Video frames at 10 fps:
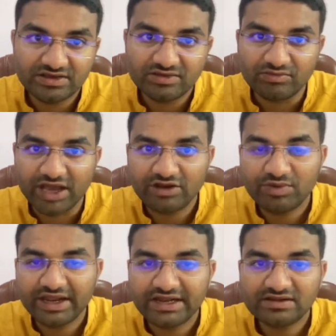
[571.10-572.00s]

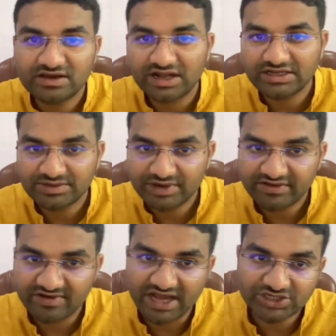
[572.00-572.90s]
manipulate the
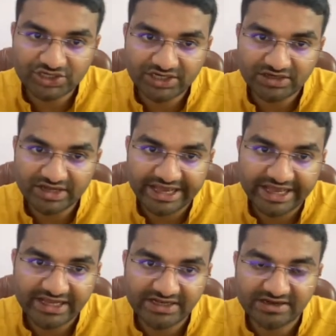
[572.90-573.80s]
algebraic fraction,
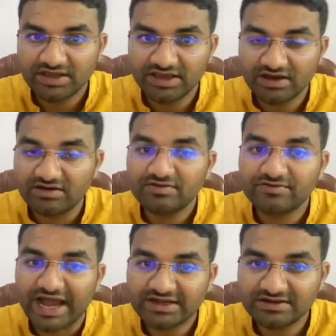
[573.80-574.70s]
and here
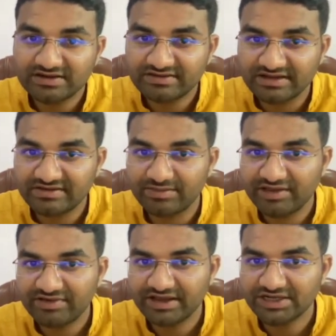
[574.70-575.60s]
factors and
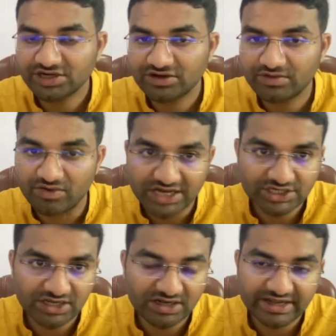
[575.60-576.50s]
simplification of
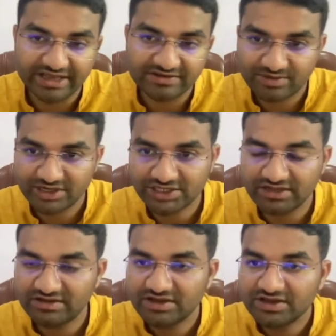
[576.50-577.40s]
rational
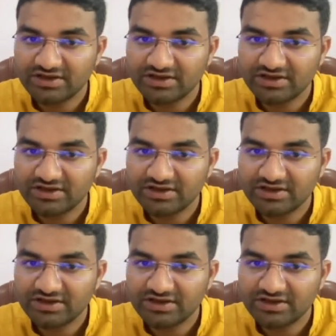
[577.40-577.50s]
expression.